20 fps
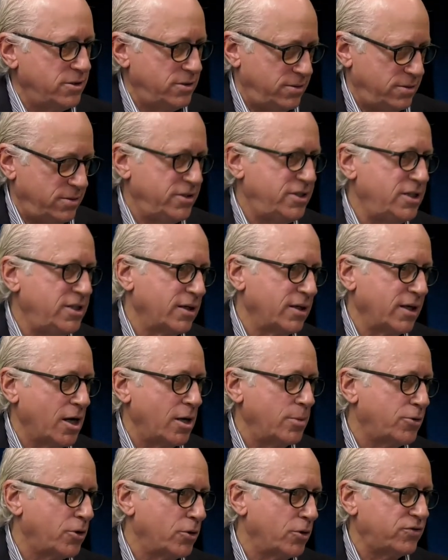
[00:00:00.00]
dealing
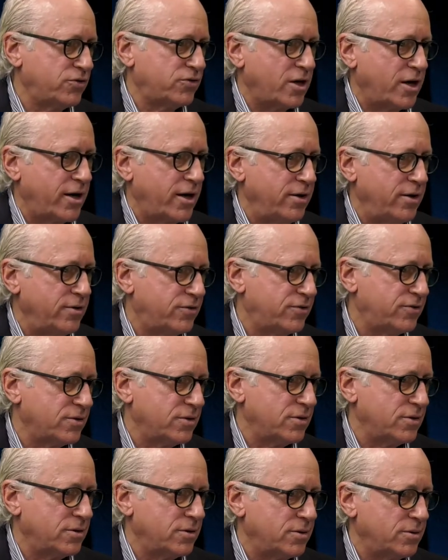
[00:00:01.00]
on both sides,
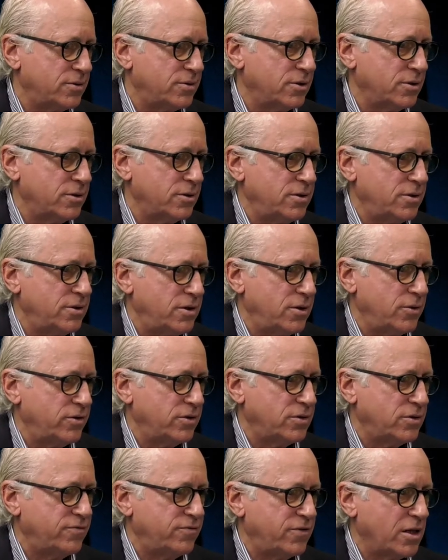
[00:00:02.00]
the
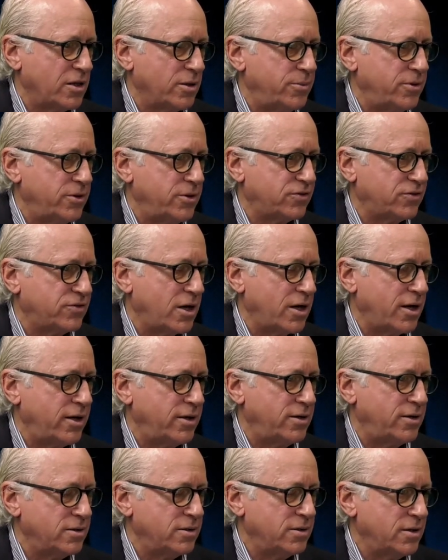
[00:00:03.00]
development
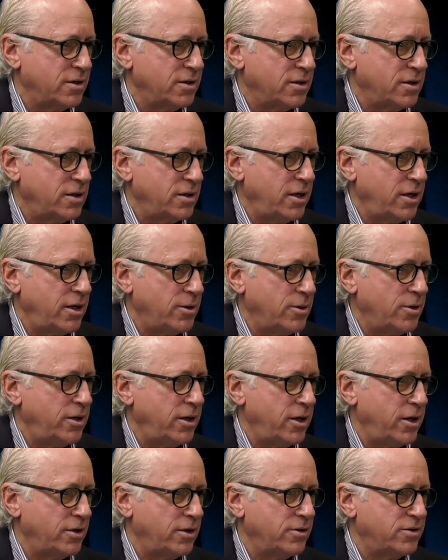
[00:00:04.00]
side
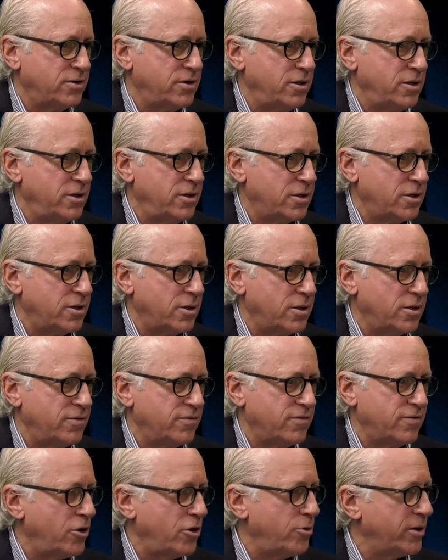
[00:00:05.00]
and the
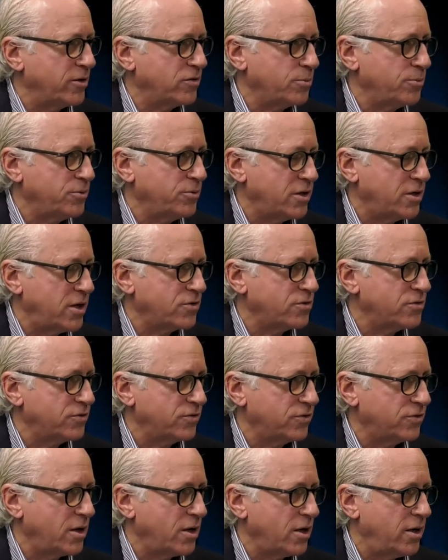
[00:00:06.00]
environmental protection
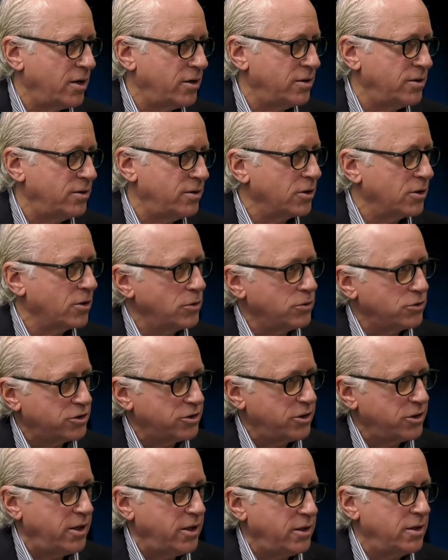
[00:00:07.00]
side, and
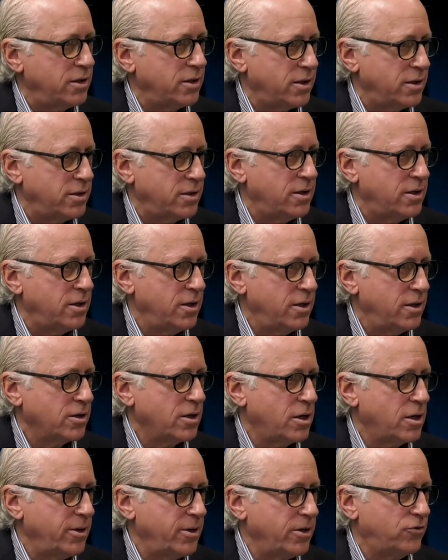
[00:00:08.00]
negotiating and
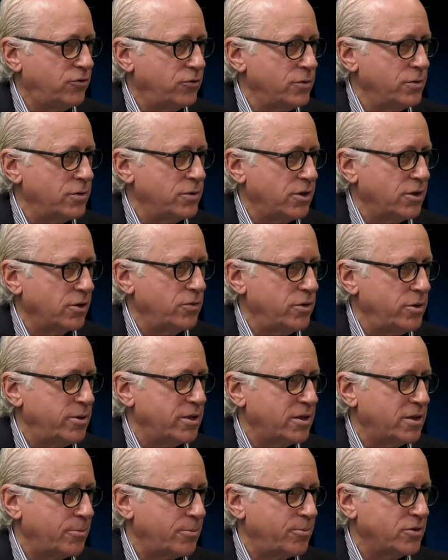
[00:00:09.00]
coming to an
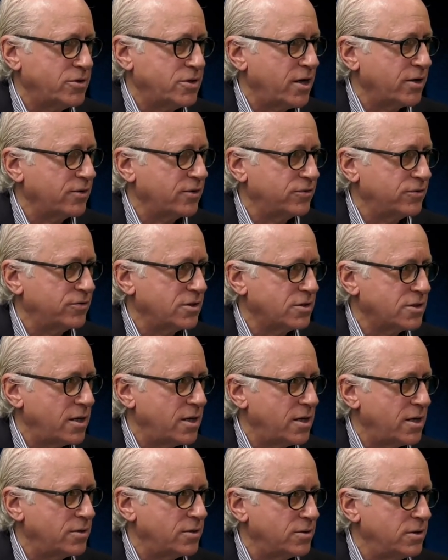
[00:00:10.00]
agreement that protects the
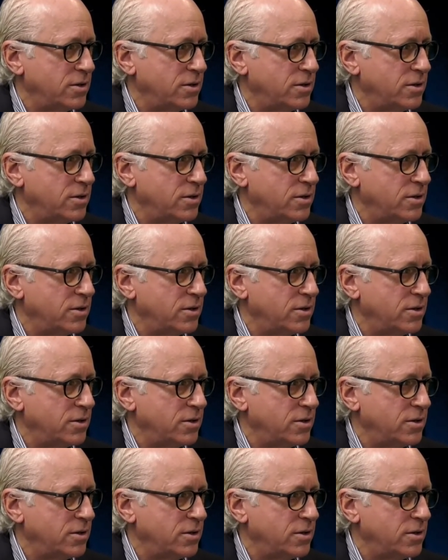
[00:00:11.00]
town.